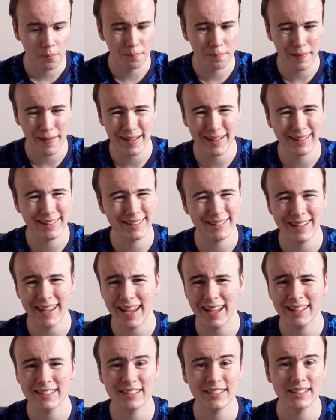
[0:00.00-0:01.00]
But yeah,
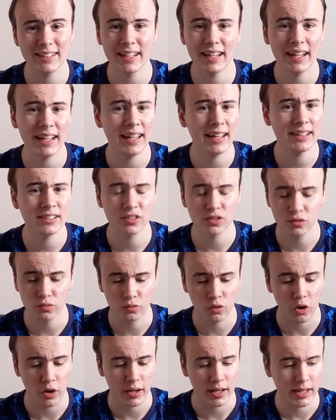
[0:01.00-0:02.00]
it isn't
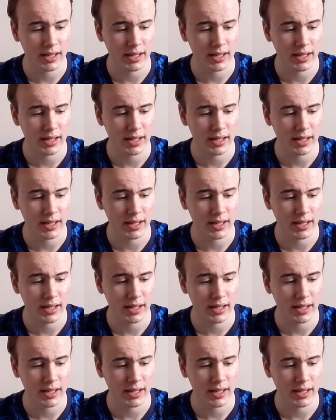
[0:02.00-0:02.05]
right.